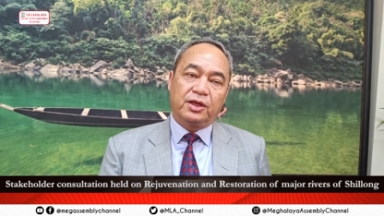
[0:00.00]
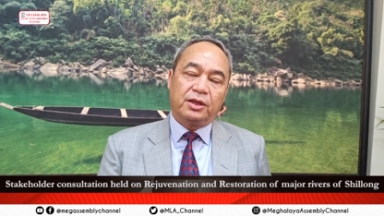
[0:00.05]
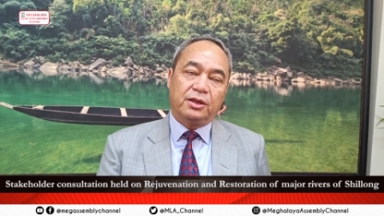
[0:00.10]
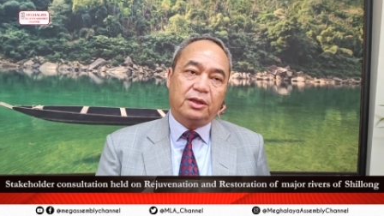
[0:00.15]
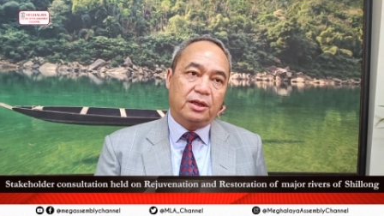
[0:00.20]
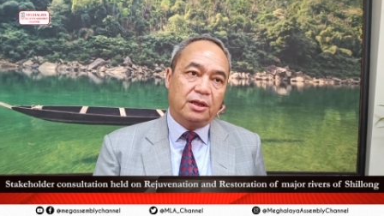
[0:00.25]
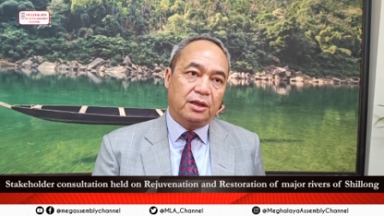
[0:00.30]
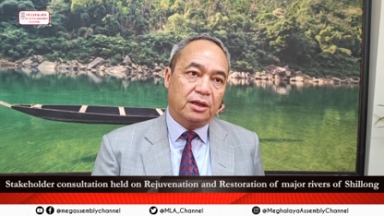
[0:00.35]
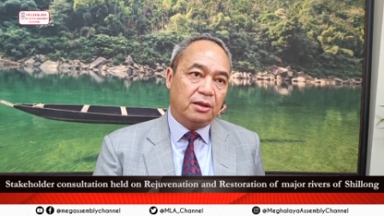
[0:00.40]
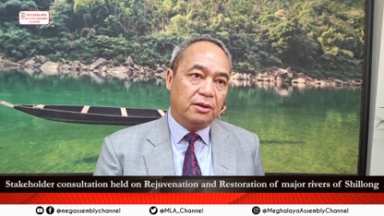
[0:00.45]

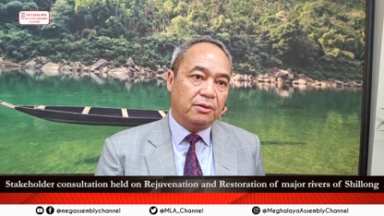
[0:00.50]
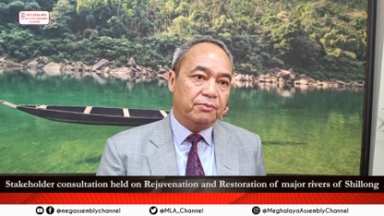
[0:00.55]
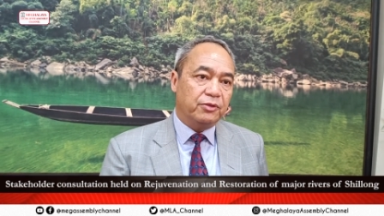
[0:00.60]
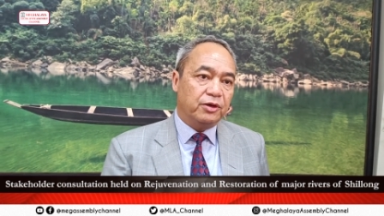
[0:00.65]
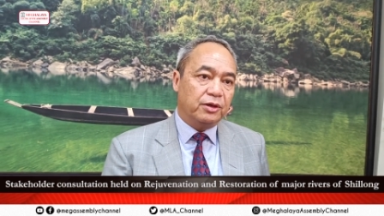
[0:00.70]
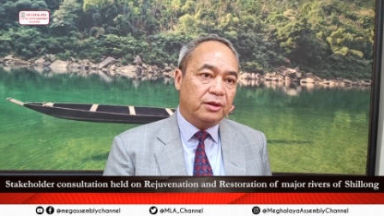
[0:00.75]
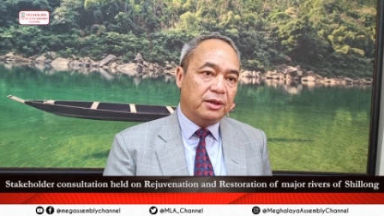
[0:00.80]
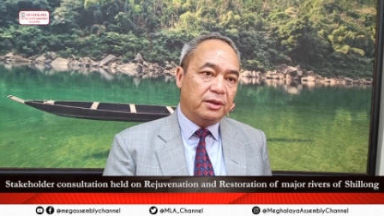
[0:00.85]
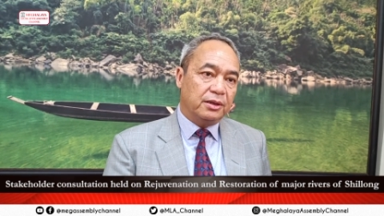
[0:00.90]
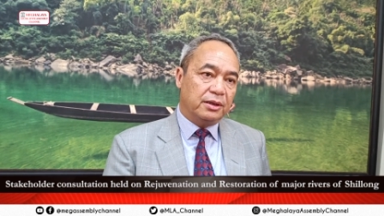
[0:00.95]
um,
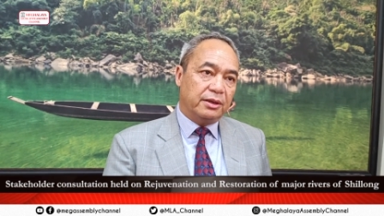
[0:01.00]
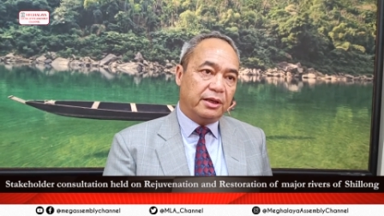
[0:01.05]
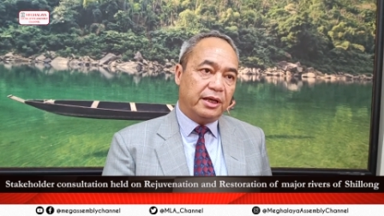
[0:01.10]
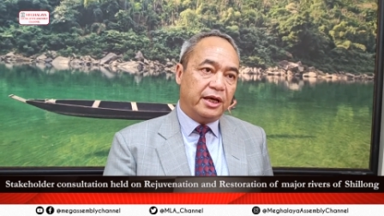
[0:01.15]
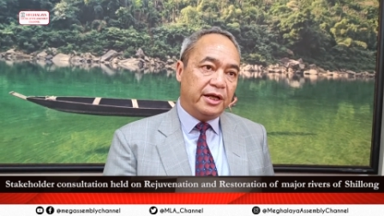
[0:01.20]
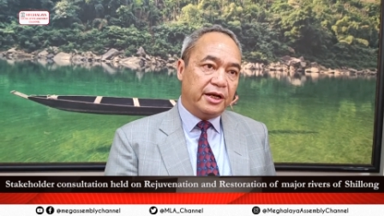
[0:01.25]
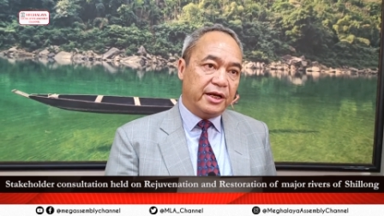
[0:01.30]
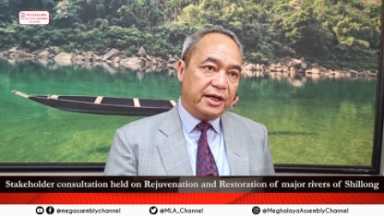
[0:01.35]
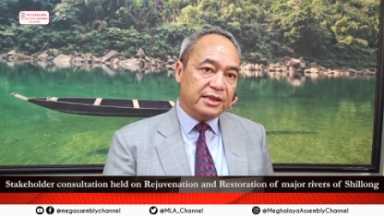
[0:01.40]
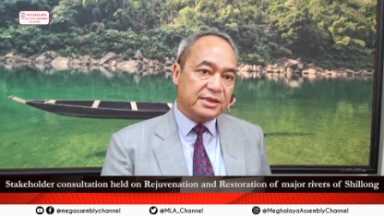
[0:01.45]

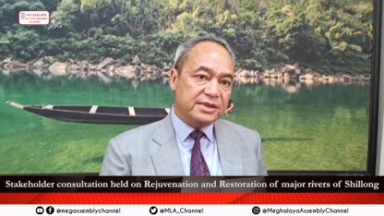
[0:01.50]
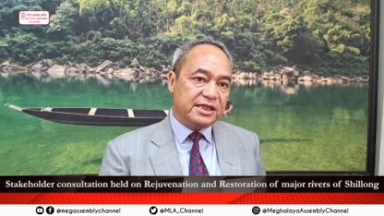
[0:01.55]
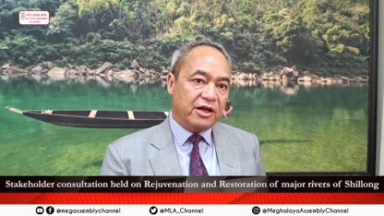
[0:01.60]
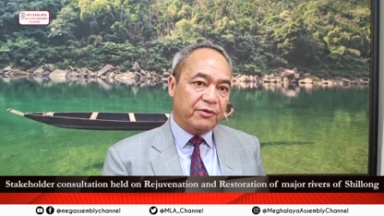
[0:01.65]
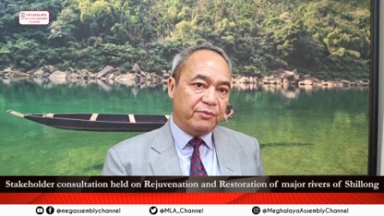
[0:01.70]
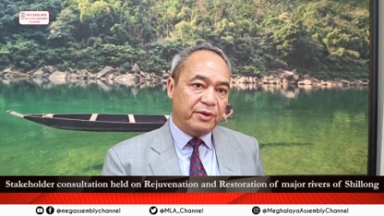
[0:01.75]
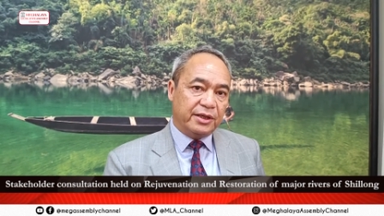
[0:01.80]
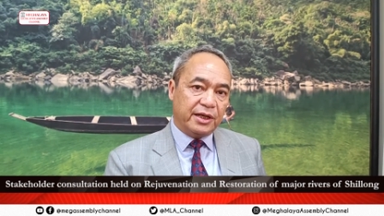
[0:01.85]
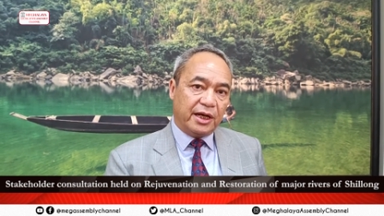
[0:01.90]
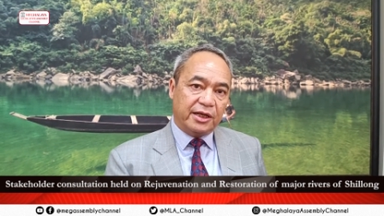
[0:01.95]
areas have
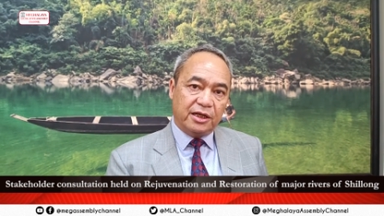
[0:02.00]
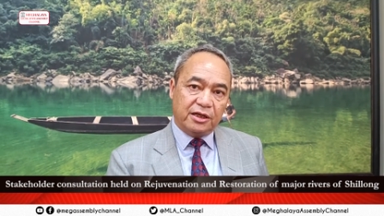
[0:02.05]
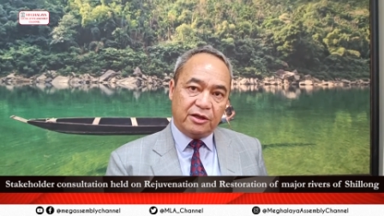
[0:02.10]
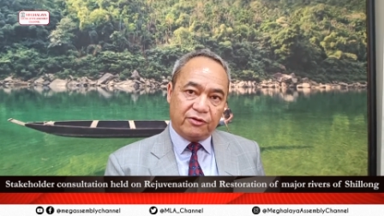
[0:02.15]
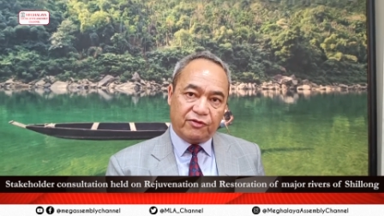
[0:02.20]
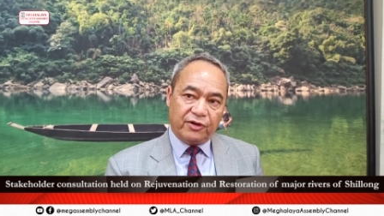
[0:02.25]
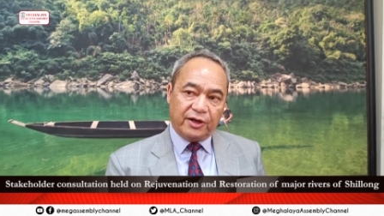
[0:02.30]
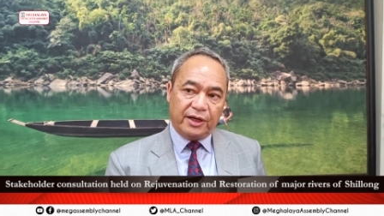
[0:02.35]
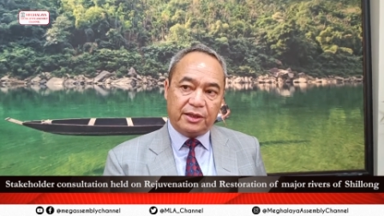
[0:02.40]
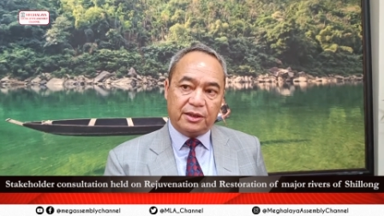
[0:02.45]
been
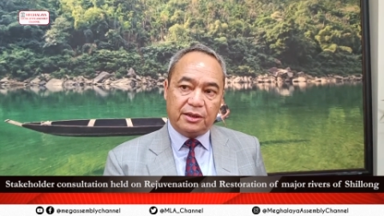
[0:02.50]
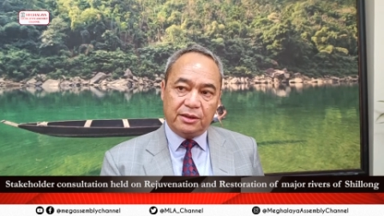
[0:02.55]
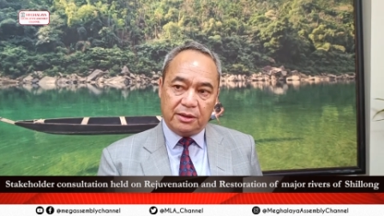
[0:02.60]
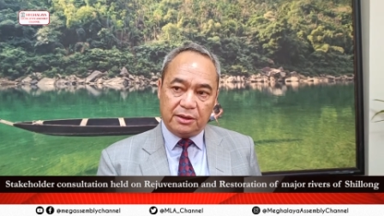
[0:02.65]
identified,